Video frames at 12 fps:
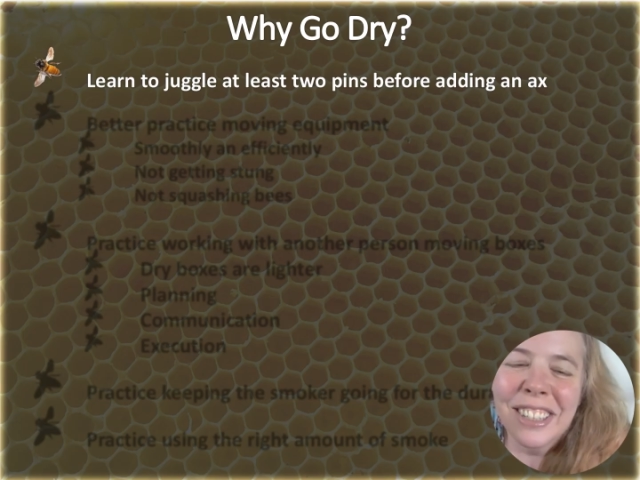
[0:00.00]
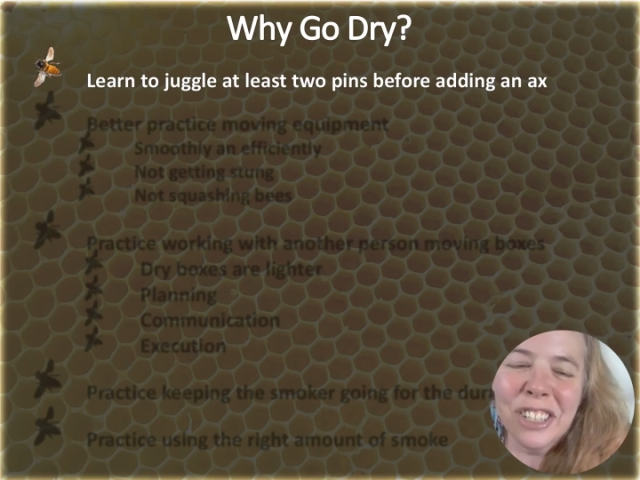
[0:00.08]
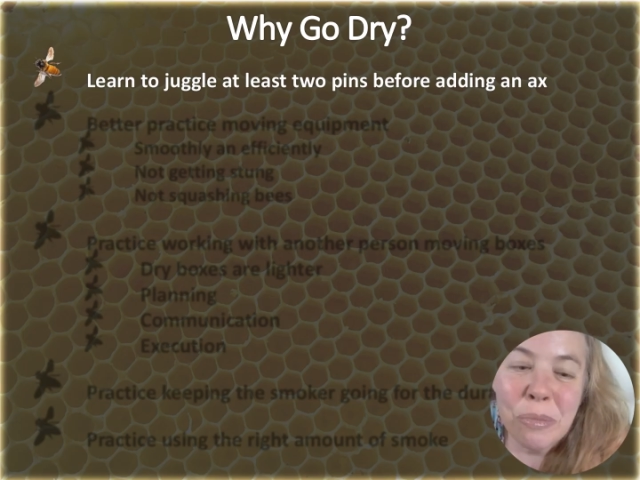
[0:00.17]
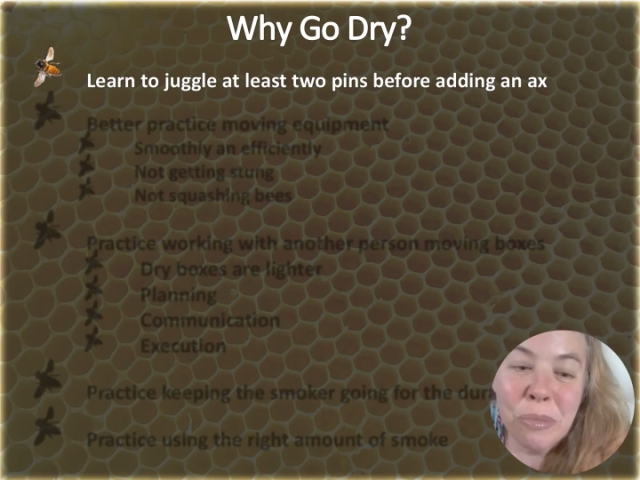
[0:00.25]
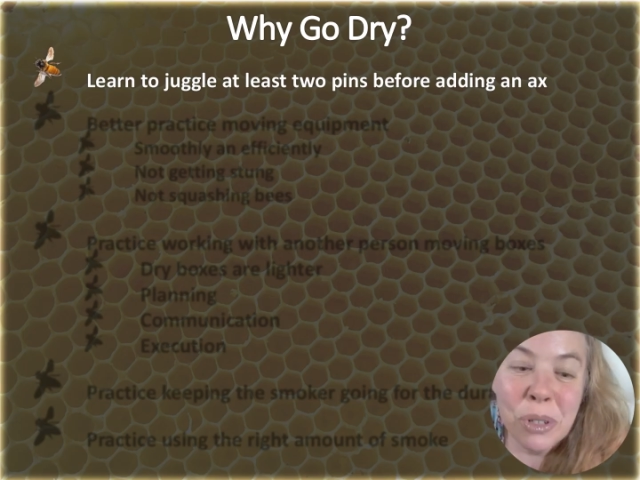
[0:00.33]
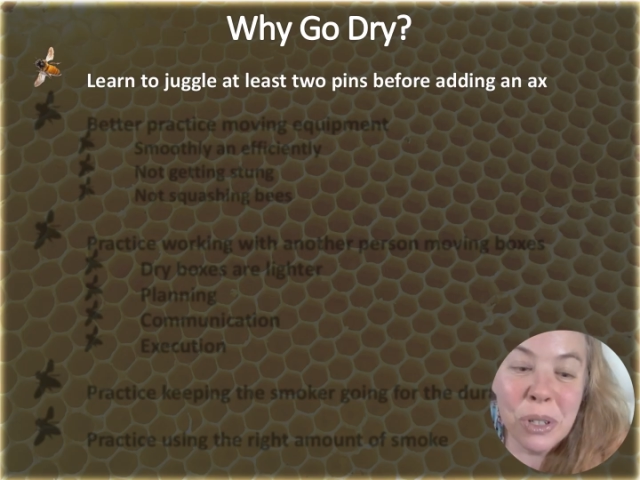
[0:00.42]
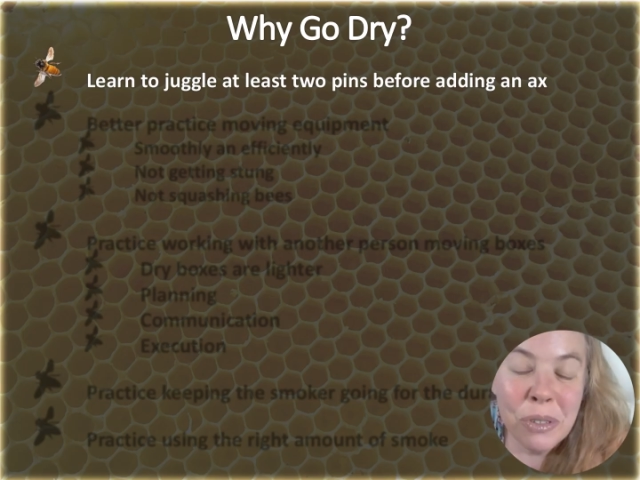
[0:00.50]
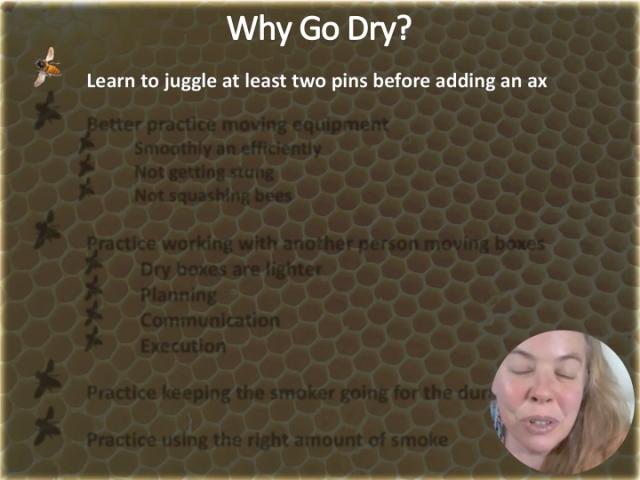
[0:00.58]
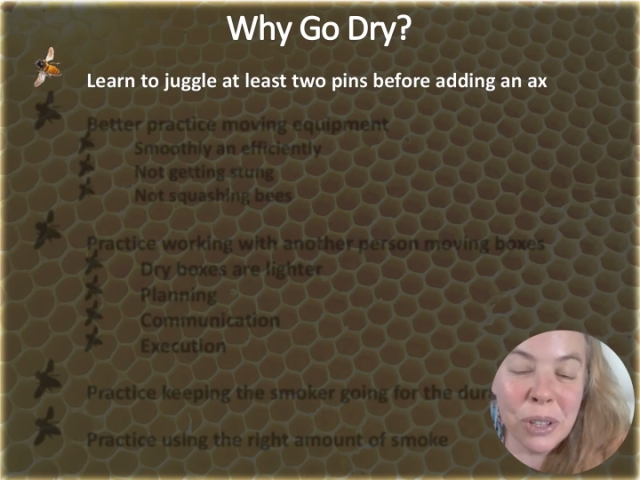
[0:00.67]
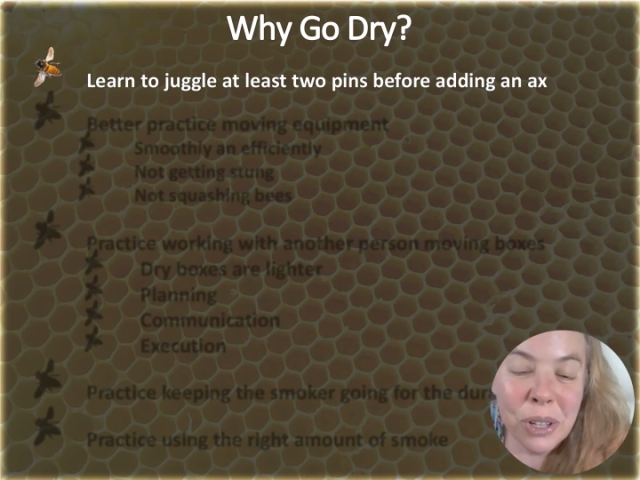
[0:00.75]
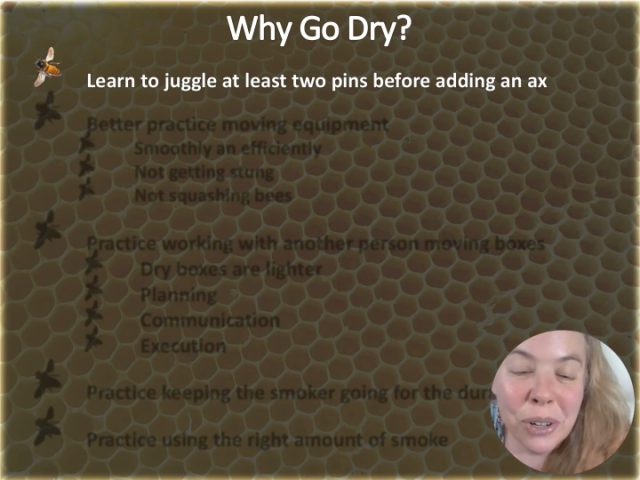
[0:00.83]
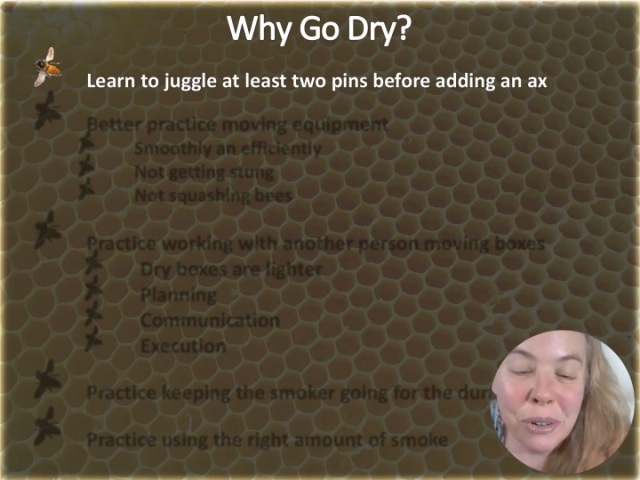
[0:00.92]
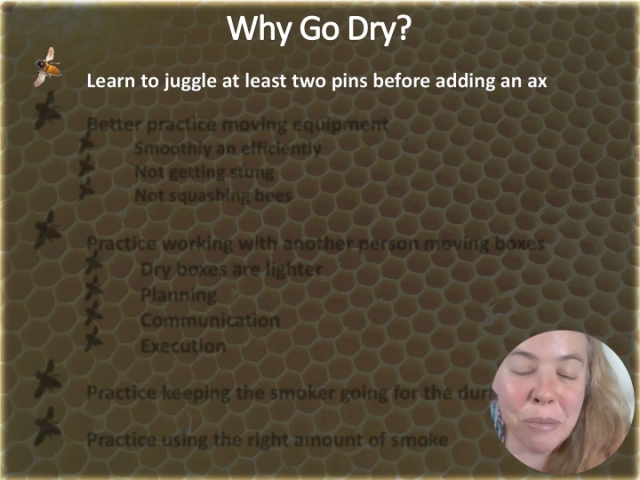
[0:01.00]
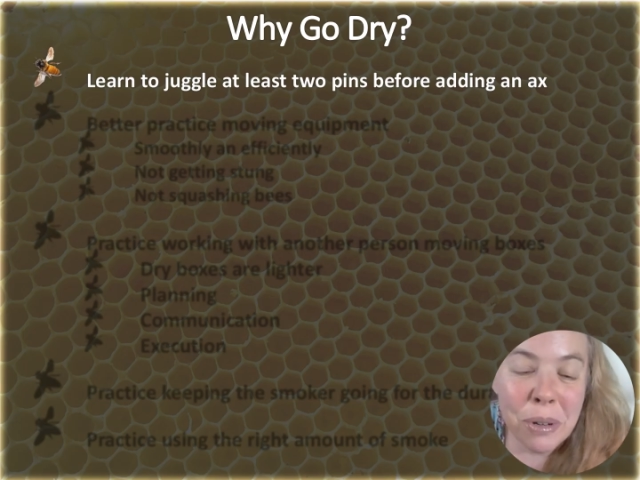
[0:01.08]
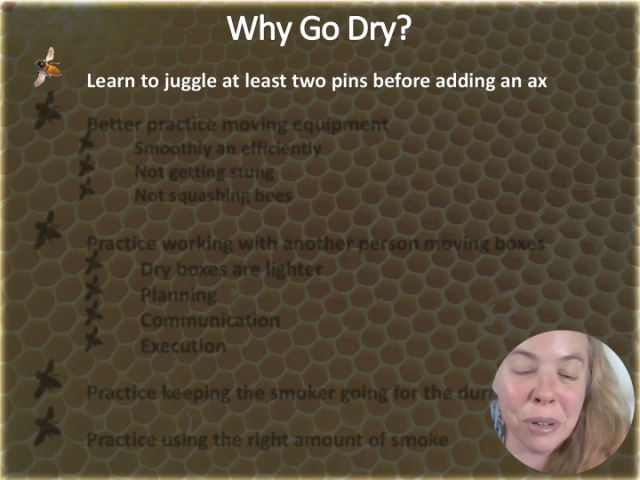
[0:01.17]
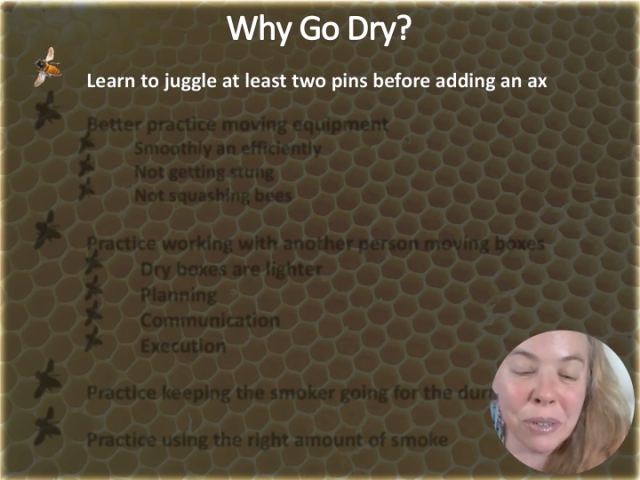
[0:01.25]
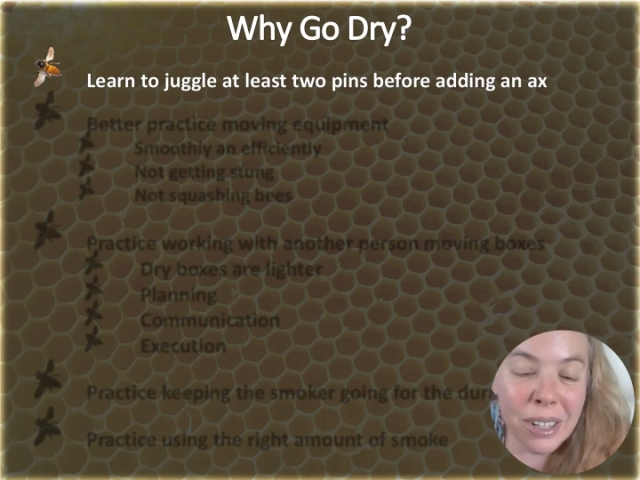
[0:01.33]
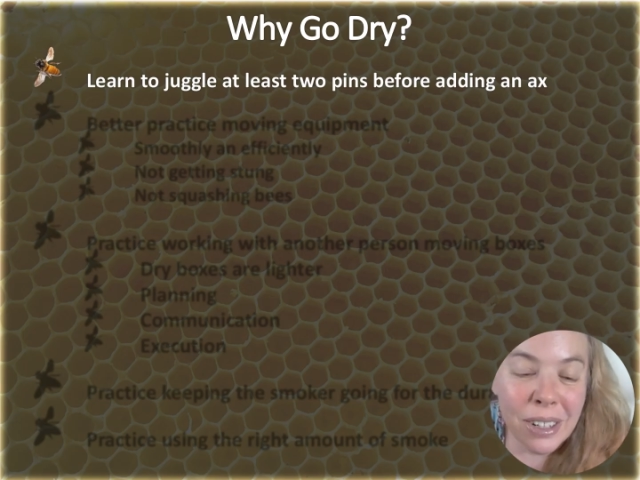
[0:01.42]
to maneuver the equipment
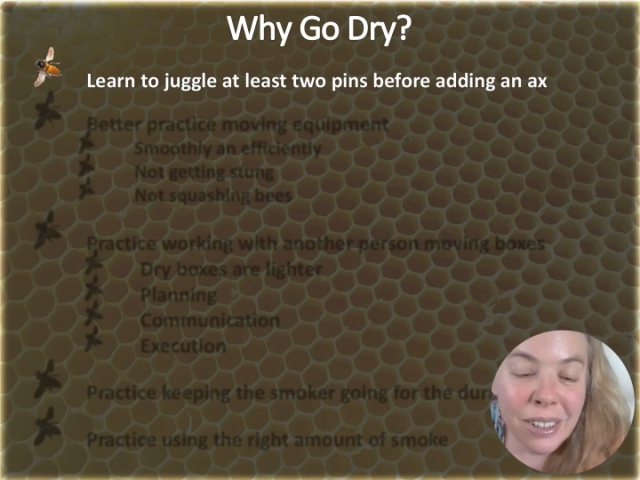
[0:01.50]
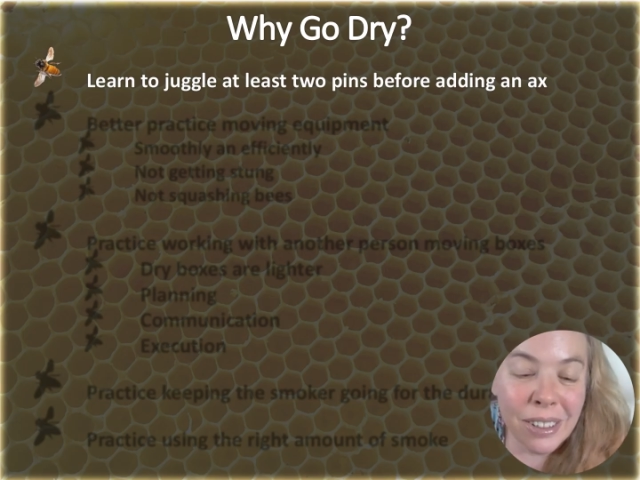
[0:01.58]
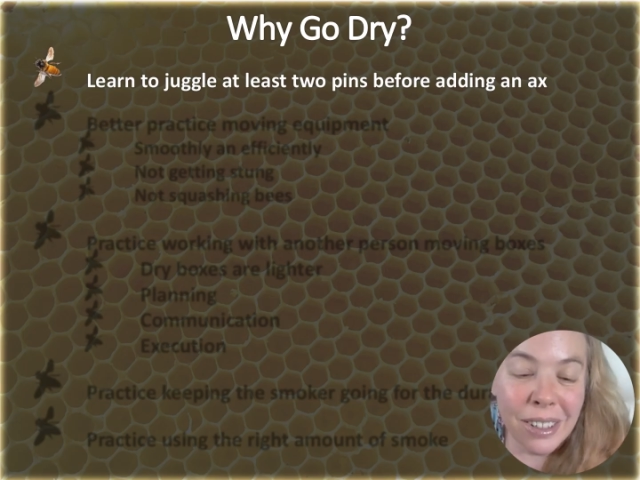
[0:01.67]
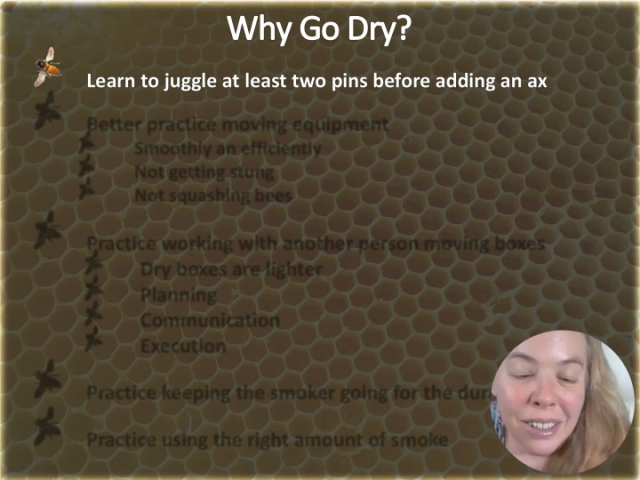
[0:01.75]
around,